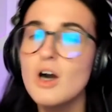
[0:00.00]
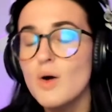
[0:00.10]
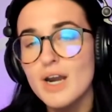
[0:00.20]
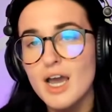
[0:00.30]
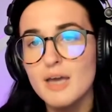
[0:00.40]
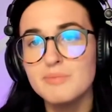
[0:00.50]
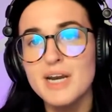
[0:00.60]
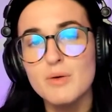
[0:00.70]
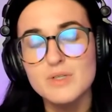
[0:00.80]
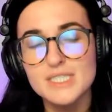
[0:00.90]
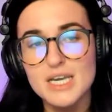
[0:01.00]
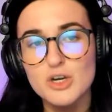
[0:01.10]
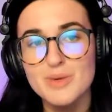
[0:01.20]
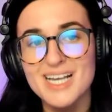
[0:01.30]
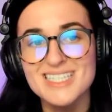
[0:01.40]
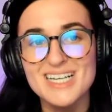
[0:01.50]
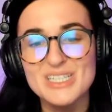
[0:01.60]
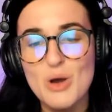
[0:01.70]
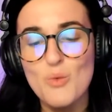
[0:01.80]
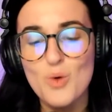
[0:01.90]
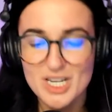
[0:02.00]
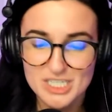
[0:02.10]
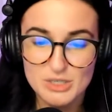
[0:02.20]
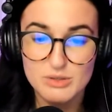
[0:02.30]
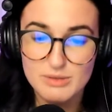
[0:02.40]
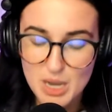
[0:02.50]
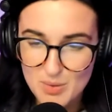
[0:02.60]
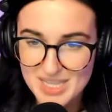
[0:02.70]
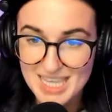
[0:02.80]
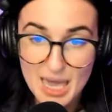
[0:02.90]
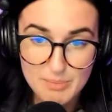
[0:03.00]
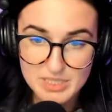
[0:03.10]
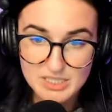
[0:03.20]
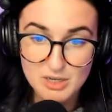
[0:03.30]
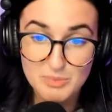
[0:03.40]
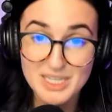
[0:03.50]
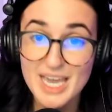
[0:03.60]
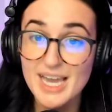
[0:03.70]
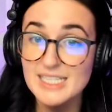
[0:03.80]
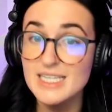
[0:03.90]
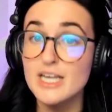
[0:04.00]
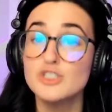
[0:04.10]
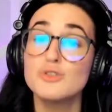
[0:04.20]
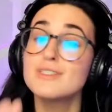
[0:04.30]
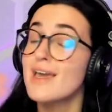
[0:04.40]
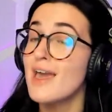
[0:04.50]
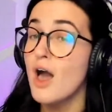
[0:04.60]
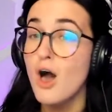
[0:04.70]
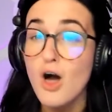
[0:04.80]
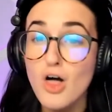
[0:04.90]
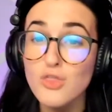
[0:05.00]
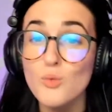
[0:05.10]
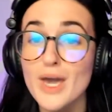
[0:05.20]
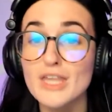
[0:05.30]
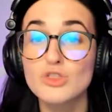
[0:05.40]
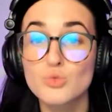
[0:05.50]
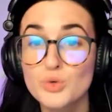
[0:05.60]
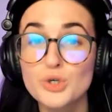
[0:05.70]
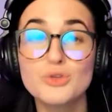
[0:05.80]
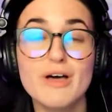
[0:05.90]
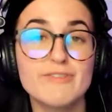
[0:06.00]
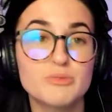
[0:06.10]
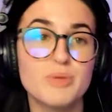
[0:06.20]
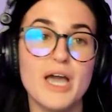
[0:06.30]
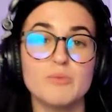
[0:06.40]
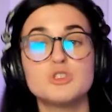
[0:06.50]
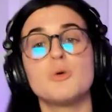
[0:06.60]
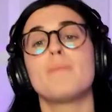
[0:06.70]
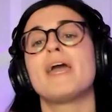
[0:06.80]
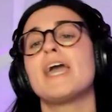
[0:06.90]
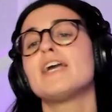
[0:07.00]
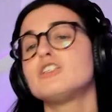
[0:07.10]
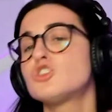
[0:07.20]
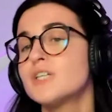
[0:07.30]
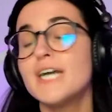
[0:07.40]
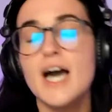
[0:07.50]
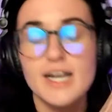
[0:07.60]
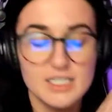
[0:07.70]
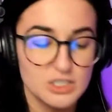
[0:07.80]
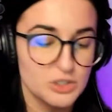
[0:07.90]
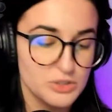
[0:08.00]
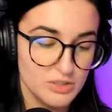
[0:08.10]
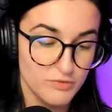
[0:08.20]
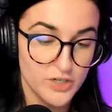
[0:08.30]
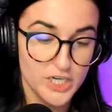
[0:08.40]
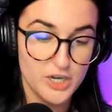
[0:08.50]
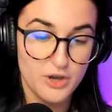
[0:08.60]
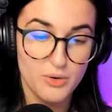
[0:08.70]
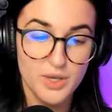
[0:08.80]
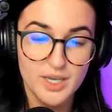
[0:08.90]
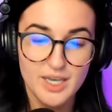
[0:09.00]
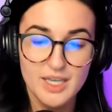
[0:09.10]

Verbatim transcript: going on, but I won't say who because I don't want to ruin the episode. But like I said, as soon as I get all the way through Love is Blind, we'll do a Patreon exclusive for you